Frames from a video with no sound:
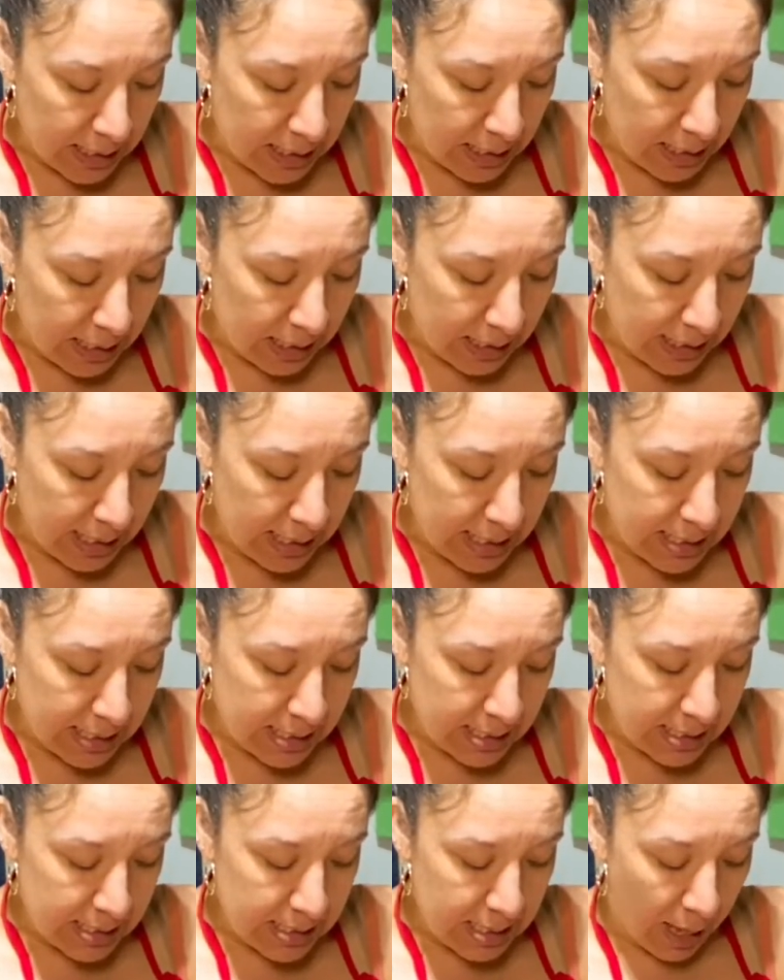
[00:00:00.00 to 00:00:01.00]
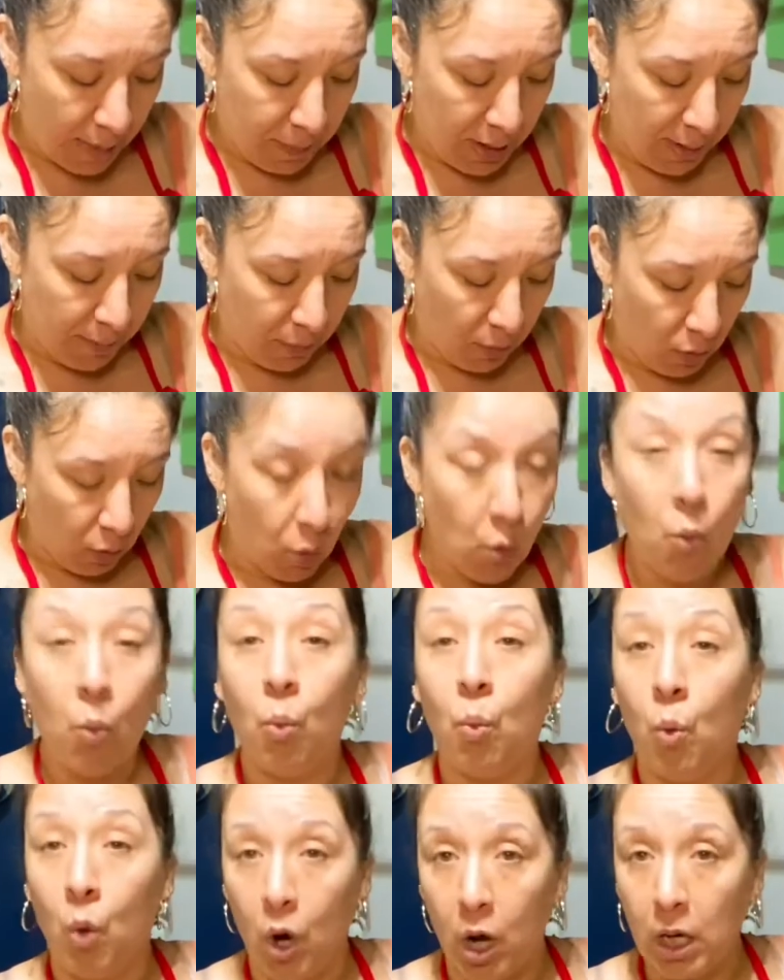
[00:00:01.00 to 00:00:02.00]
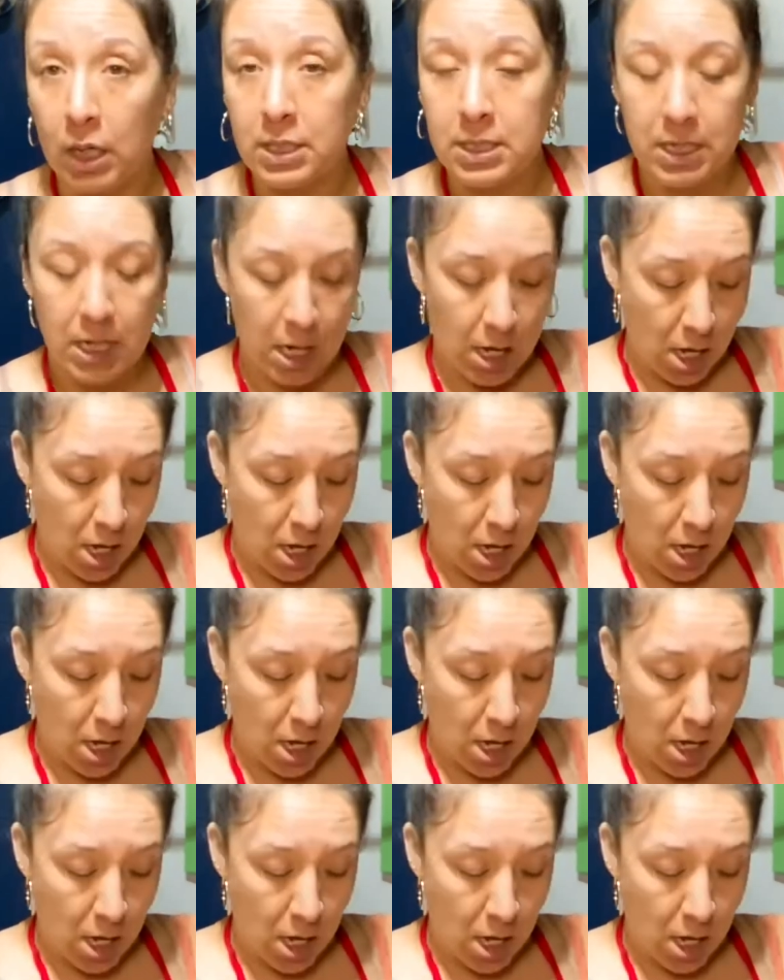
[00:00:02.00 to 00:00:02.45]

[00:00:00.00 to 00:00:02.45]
it is that people want.